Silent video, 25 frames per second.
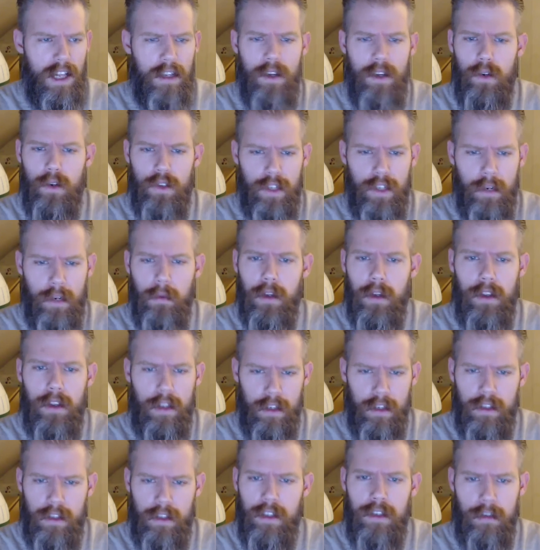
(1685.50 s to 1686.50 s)
go see what
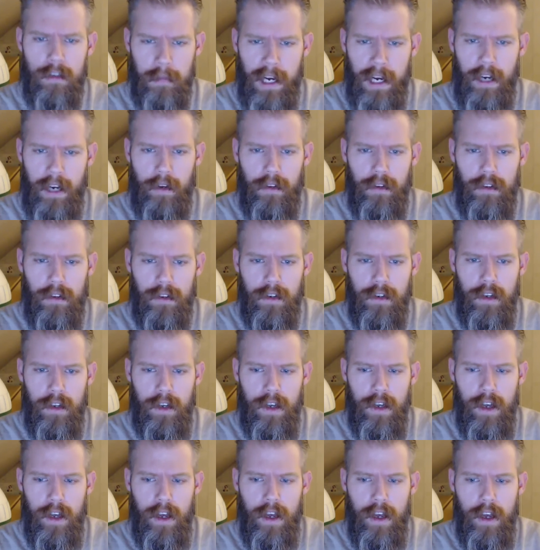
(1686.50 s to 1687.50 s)
this is about.
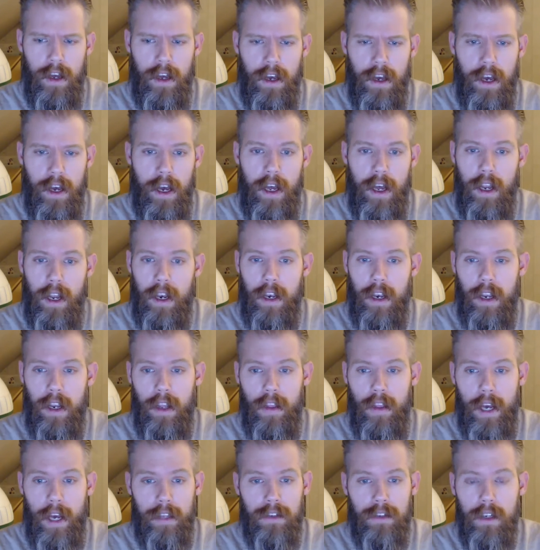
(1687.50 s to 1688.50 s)
And
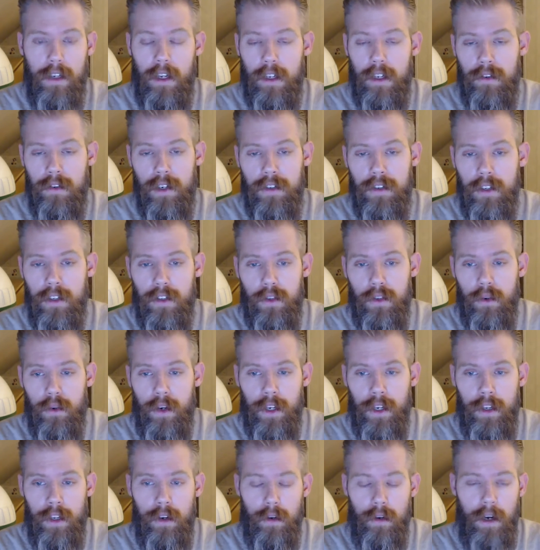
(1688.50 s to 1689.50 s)
that's an interesting story
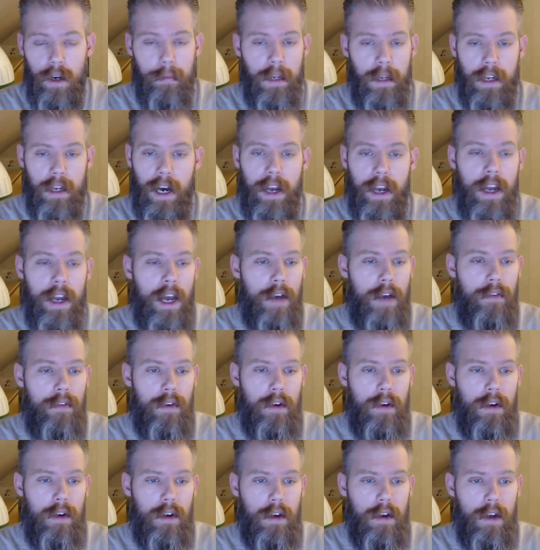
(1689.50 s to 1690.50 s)
too. I mean, I have
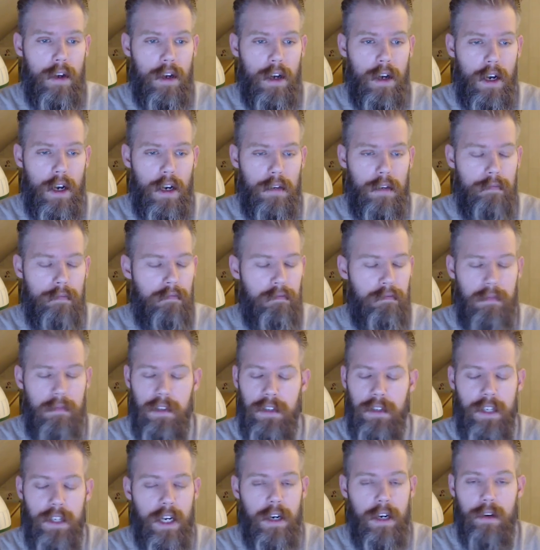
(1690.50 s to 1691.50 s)

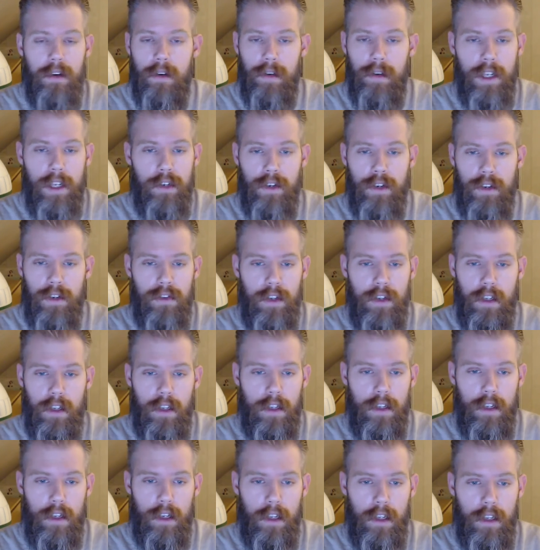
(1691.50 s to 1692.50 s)
zero interest
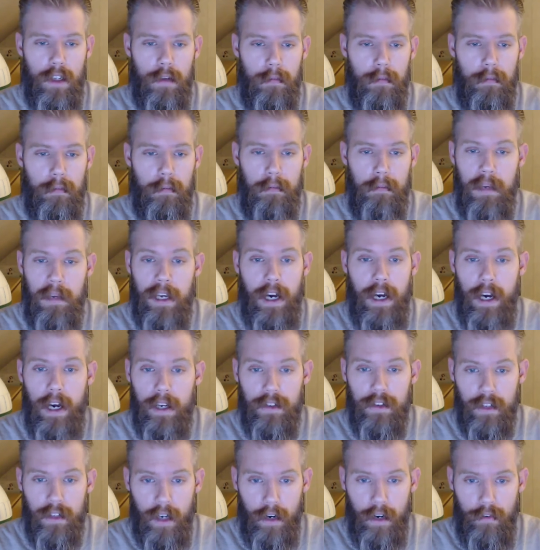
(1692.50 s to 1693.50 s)
in BI
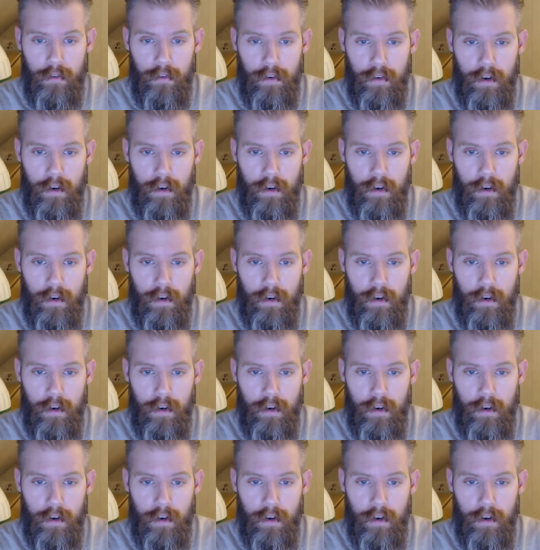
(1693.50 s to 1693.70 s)
stuff.